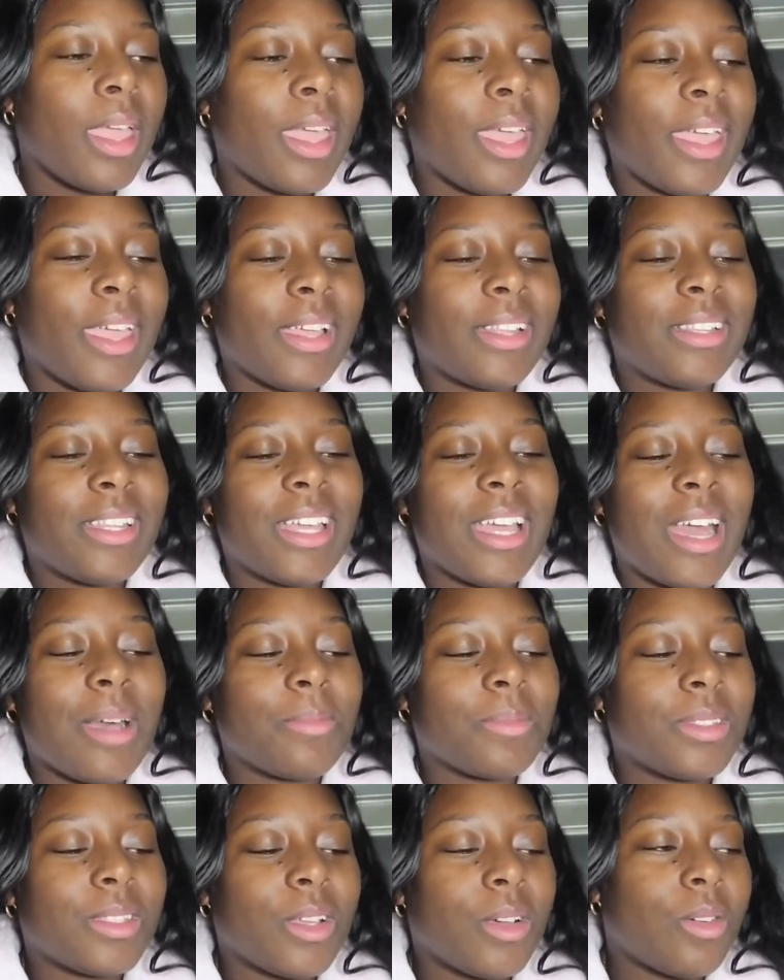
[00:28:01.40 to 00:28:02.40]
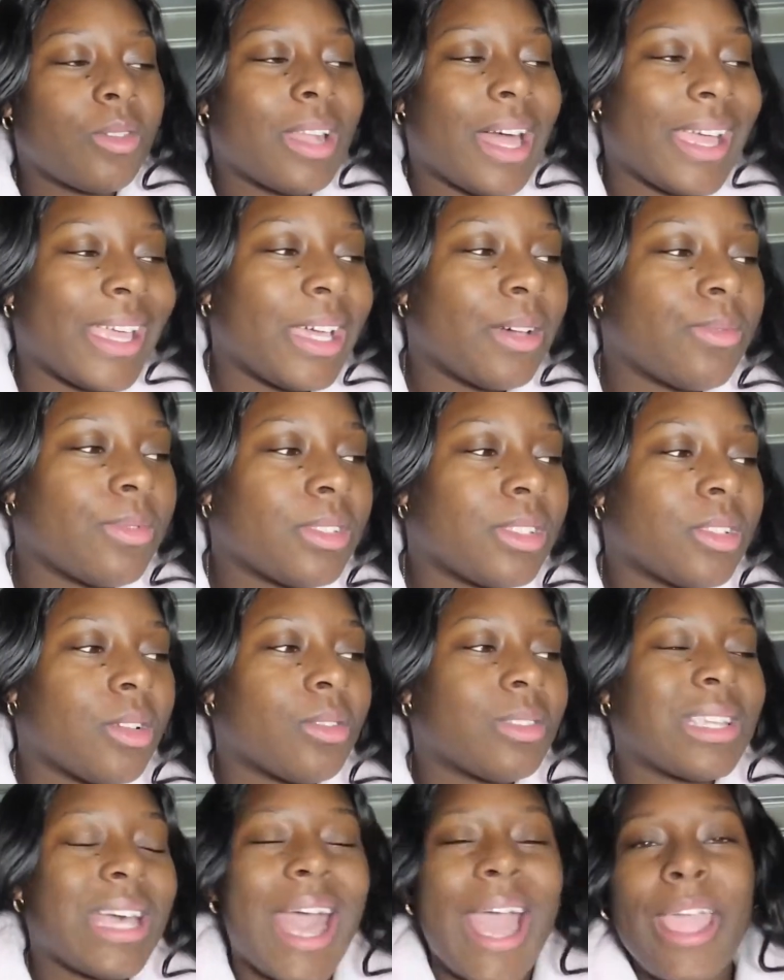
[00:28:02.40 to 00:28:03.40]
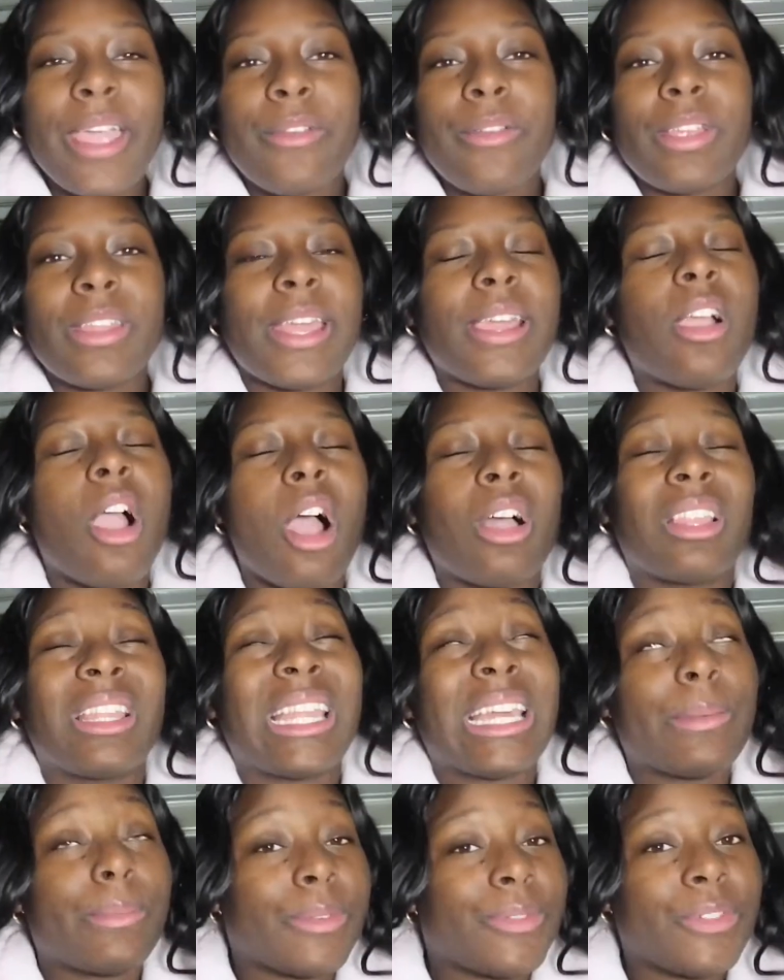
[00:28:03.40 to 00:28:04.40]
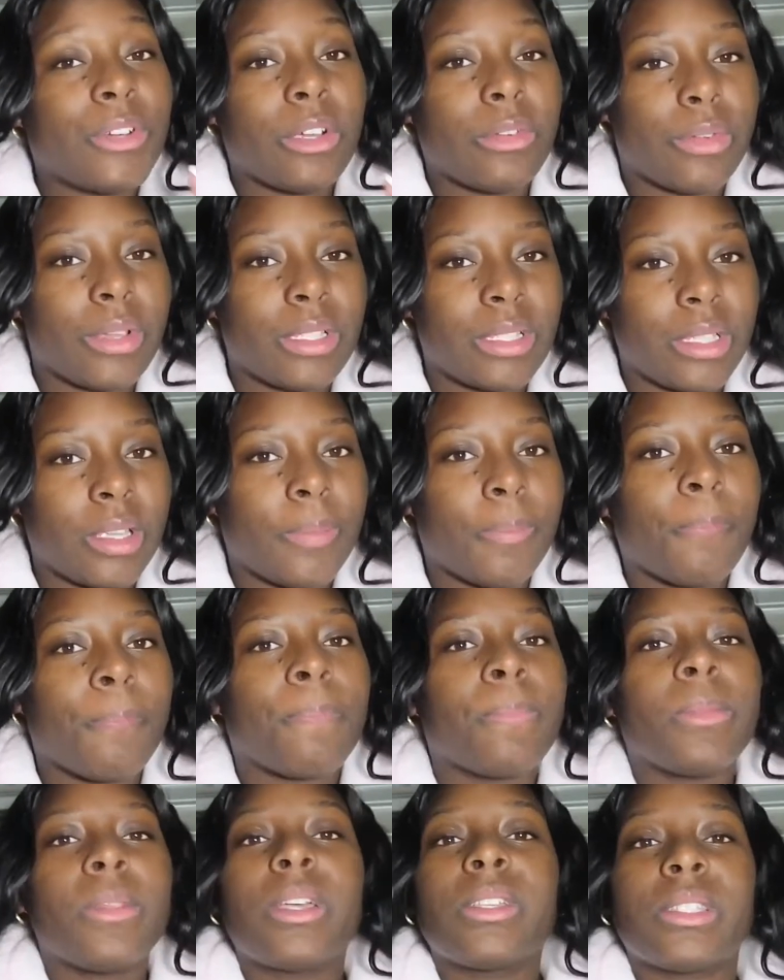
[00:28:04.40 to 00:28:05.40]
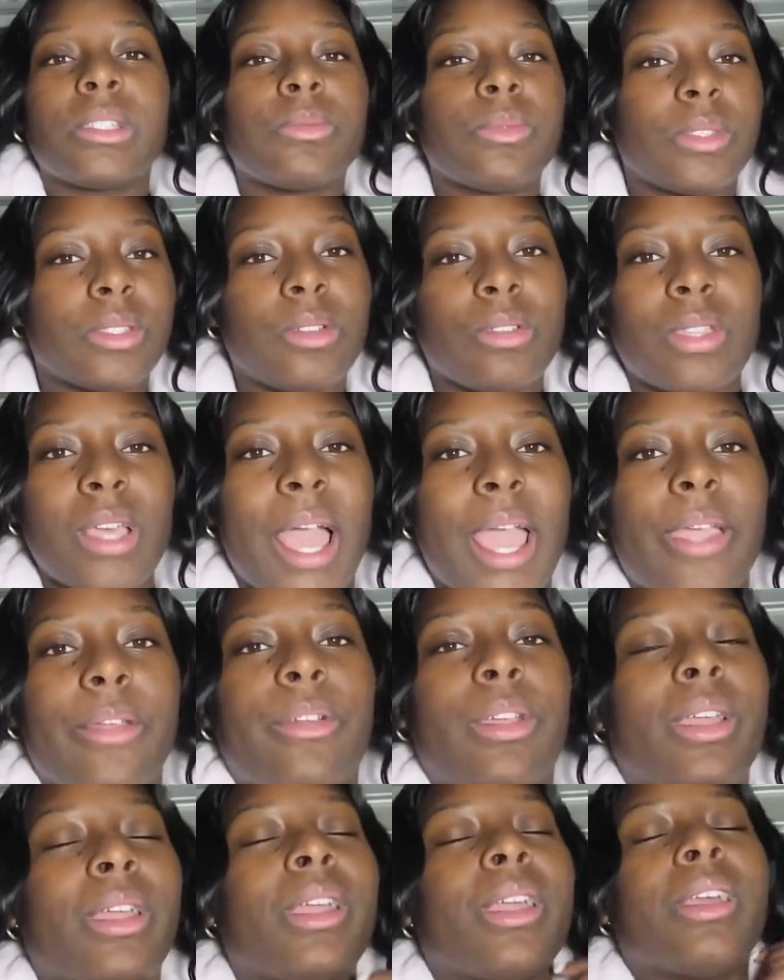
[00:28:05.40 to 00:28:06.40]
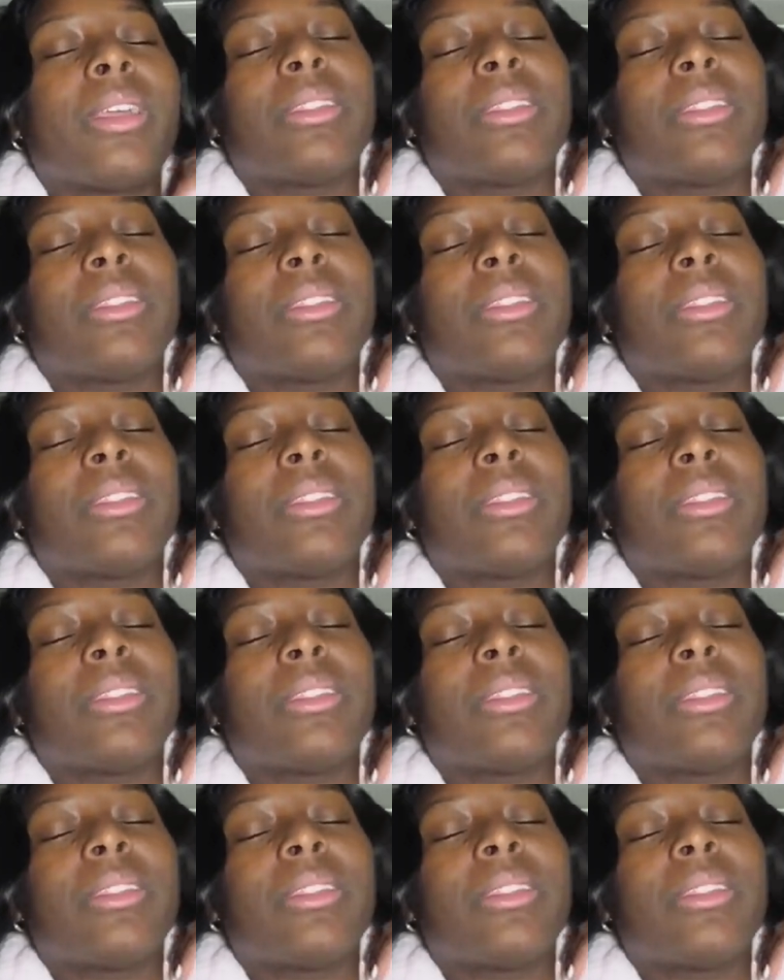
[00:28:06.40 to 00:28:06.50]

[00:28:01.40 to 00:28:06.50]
And then I'm so like, it was so tiring. They call it labor for a reason, because it was so tiring.